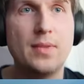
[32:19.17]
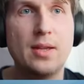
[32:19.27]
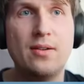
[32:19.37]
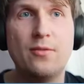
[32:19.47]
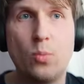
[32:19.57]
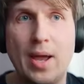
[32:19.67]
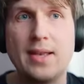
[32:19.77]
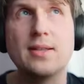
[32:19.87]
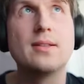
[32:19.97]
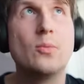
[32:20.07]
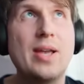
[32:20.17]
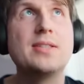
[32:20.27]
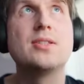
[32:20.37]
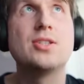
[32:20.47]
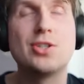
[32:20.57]

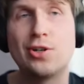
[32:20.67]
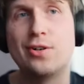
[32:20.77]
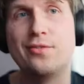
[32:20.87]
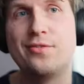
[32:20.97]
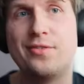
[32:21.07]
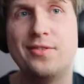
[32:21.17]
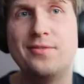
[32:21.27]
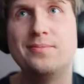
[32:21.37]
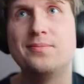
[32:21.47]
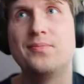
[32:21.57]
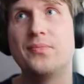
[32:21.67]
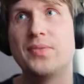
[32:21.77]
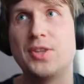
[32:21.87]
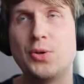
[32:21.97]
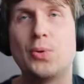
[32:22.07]
ways to serve
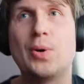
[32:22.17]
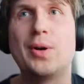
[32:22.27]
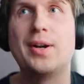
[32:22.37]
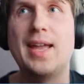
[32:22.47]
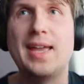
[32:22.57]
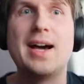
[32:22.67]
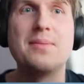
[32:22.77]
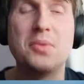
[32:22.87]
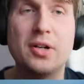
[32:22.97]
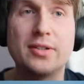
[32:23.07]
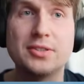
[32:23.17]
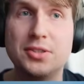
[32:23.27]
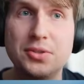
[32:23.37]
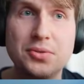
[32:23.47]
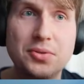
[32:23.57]
your AI model
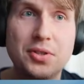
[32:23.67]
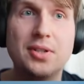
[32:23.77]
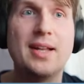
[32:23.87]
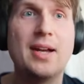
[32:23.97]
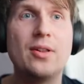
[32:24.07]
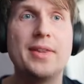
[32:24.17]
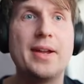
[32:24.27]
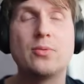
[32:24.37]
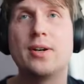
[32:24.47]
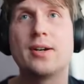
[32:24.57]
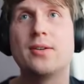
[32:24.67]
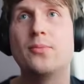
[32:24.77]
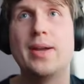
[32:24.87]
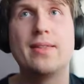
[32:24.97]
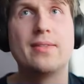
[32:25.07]
to your local network
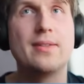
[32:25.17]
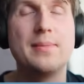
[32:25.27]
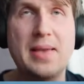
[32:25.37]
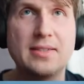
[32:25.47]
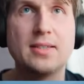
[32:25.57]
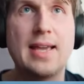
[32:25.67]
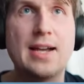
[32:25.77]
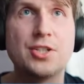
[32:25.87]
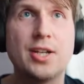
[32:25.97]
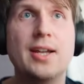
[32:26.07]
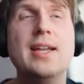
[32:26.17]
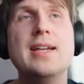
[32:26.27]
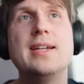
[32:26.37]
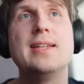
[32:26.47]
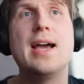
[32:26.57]
with amazing caching.
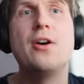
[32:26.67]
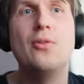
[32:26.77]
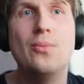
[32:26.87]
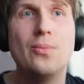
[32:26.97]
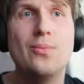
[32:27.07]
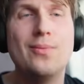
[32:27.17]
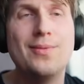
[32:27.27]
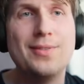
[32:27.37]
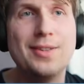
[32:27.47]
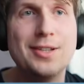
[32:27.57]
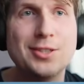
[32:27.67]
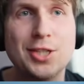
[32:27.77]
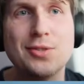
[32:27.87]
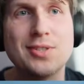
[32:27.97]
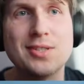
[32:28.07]
Now,
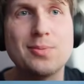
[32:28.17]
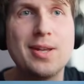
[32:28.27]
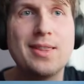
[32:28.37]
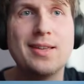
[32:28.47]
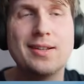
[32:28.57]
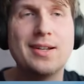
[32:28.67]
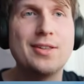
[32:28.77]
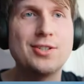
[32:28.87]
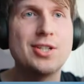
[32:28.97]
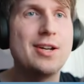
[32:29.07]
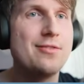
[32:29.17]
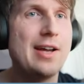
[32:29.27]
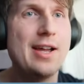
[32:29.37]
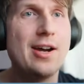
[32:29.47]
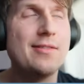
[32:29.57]
to use this with other stuff,
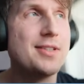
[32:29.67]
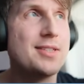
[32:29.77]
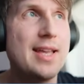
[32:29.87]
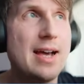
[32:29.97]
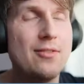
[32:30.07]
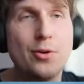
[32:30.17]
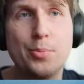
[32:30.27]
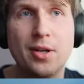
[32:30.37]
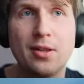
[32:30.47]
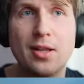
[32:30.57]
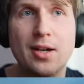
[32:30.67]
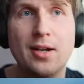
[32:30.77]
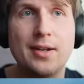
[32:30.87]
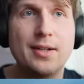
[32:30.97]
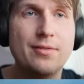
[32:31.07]
I obviously have
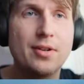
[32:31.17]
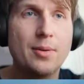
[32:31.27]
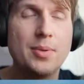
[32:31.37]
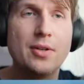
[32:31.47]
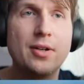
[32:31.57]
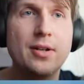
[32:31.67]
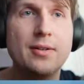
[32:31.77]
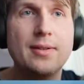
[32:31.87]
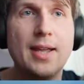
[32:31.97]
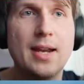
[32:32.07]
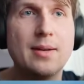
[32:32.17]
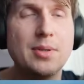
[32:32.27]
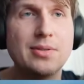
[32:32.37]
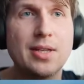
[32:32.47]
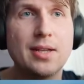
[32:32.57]
OpenClaw on a different computer, and I'm
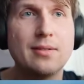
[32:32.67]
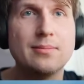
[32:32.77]
using